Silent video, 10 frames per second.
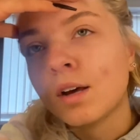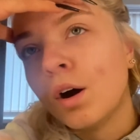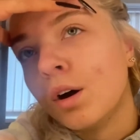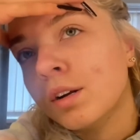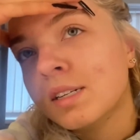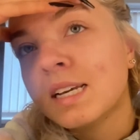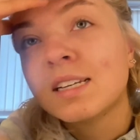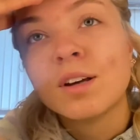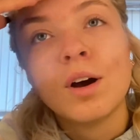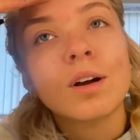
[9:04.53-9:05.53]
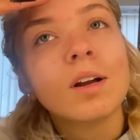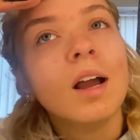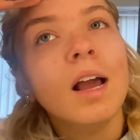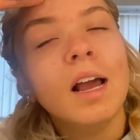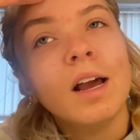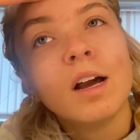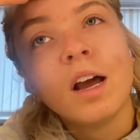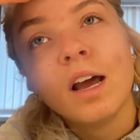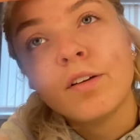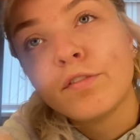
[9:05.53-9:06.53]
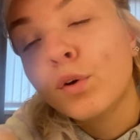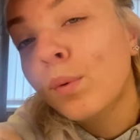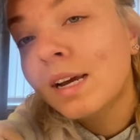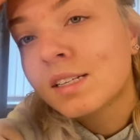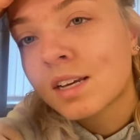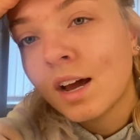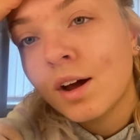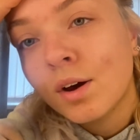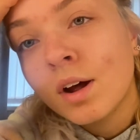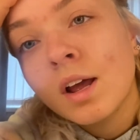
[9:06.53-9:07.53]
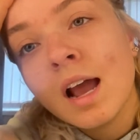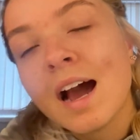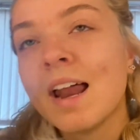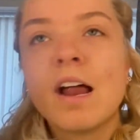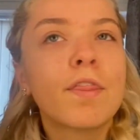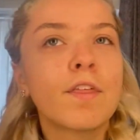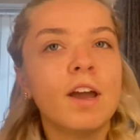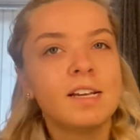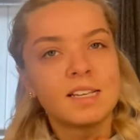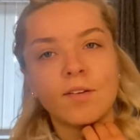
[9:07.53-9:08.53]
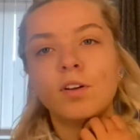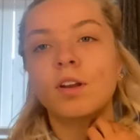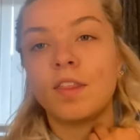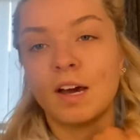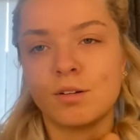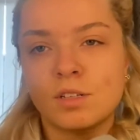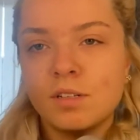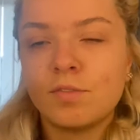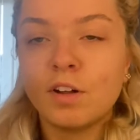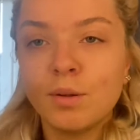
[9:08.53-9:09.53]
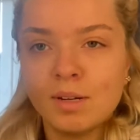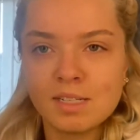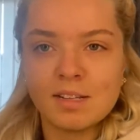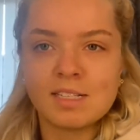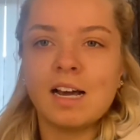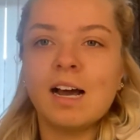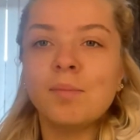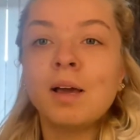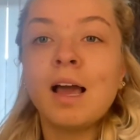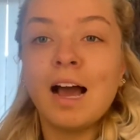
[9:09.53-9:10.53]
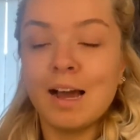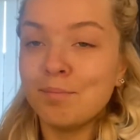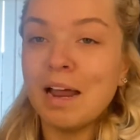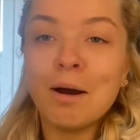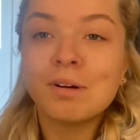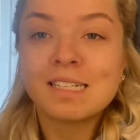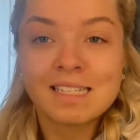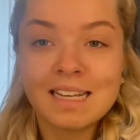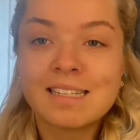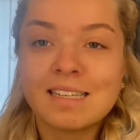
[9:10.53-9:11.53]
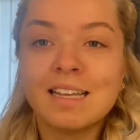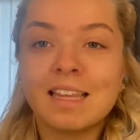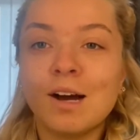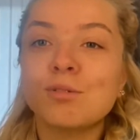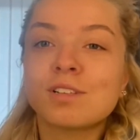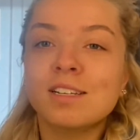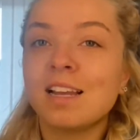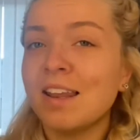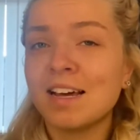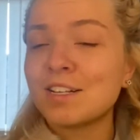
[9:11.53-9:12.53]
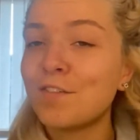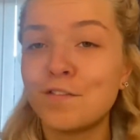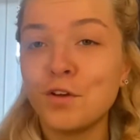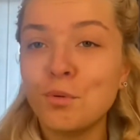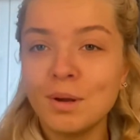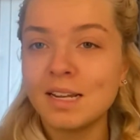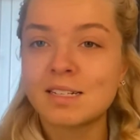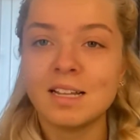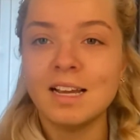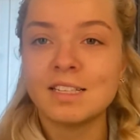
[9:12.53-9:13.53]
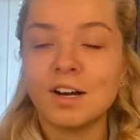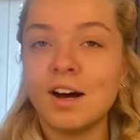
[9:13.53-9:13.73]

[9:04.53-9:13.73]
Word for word: on TikTok uh, a few weeks ago. I had 37,000 followers at the time. I'm now at 60,000 and that's a few weeks later.